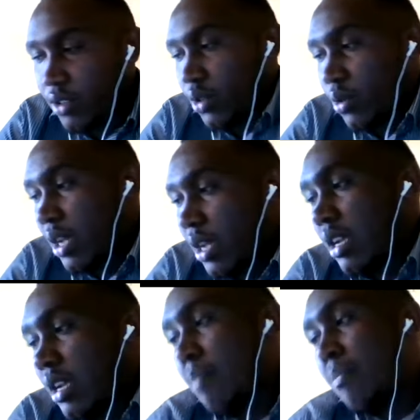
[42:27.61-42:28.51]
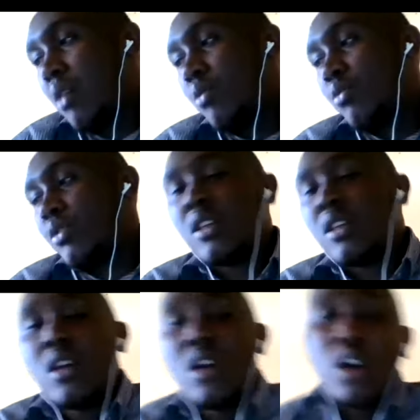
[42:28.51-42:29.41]
So we are talking about
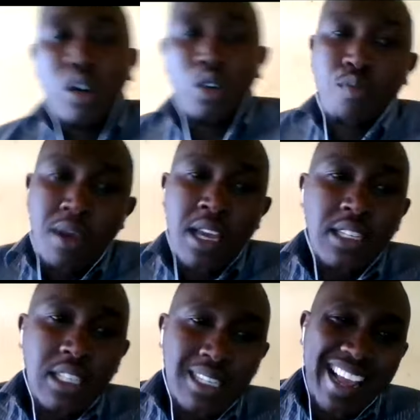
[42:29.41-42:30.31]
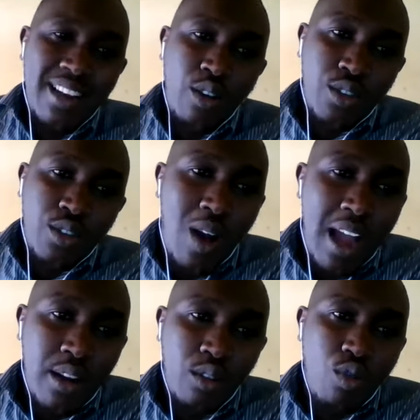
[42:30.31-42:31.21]
raw meat and also
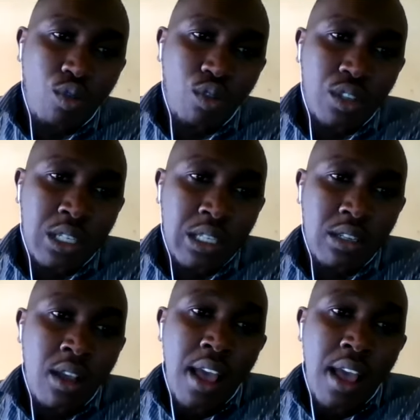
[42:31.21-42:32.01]
uncooked,